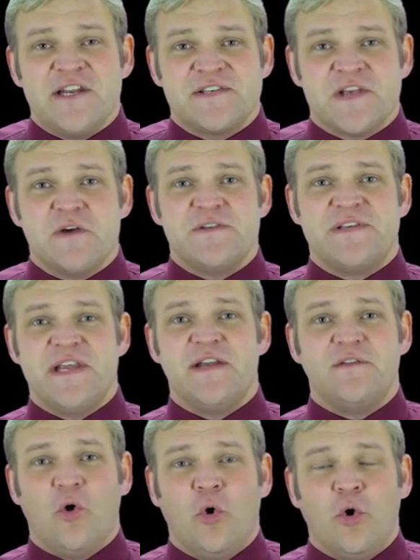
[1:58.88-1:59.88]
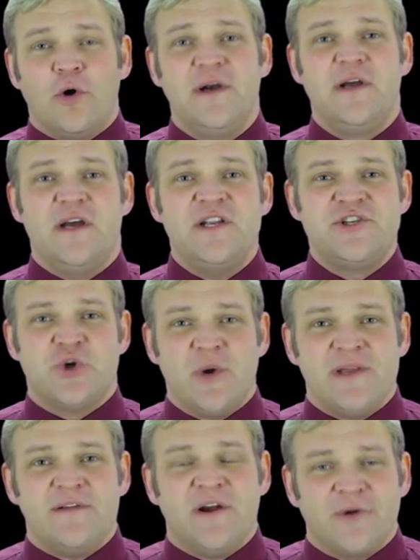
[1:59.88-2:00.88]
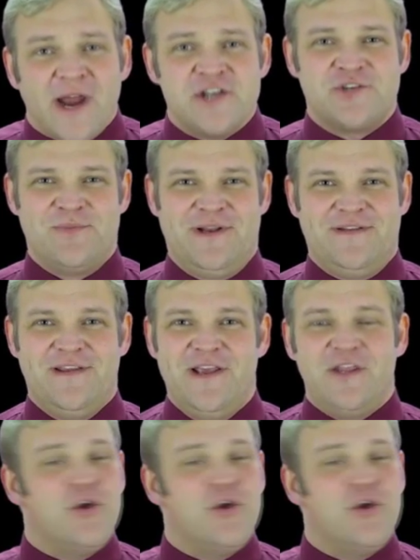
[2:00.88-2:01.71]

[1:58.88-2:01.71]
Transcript: associate or a joint arrangement.